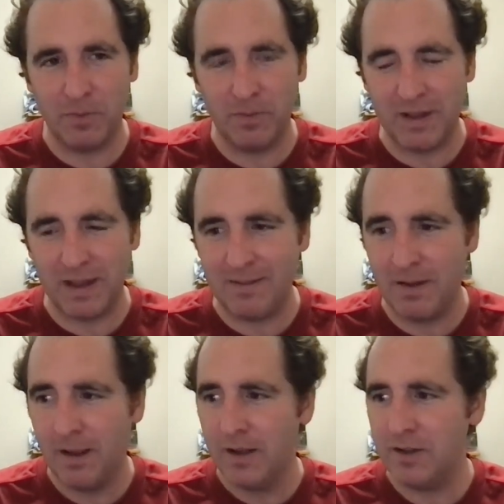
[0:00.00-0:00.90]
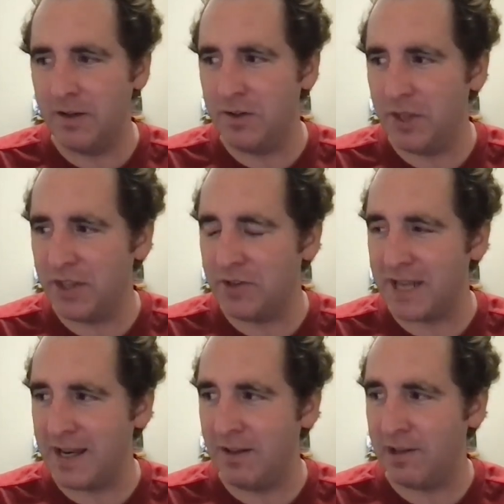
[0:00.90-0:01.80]
do you think there's
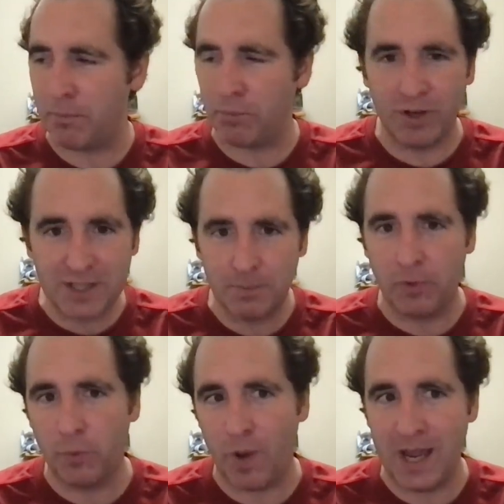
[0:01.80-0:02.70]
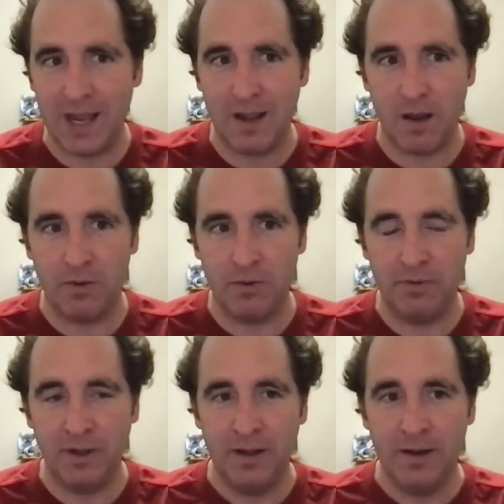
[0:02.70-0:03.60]
any like principled way of
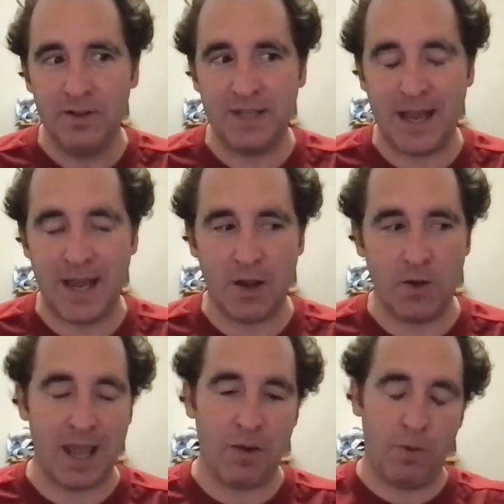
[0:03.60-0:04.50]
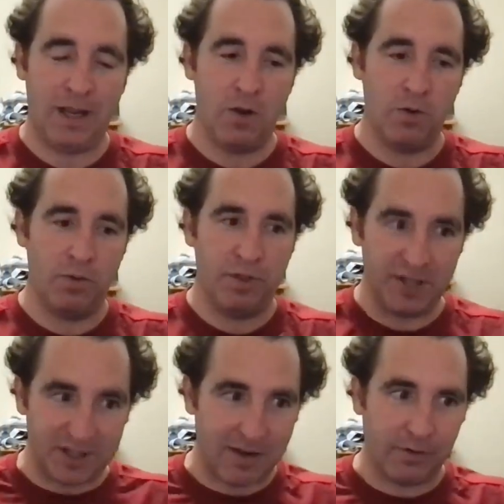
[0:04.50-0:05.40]
saying, okay, we go
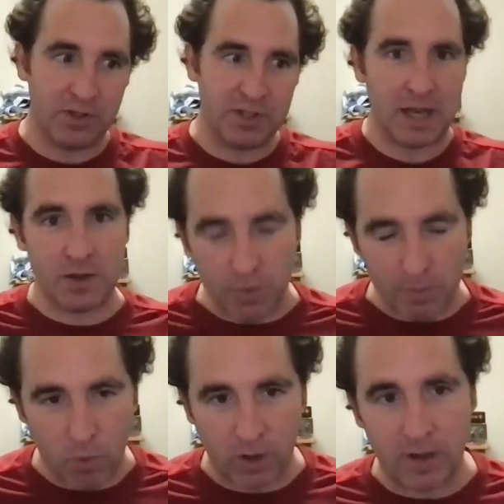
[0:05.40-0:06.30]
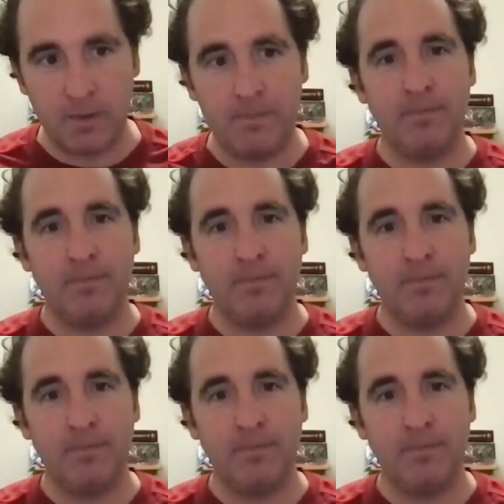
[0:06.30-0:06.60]
this diverse and no more?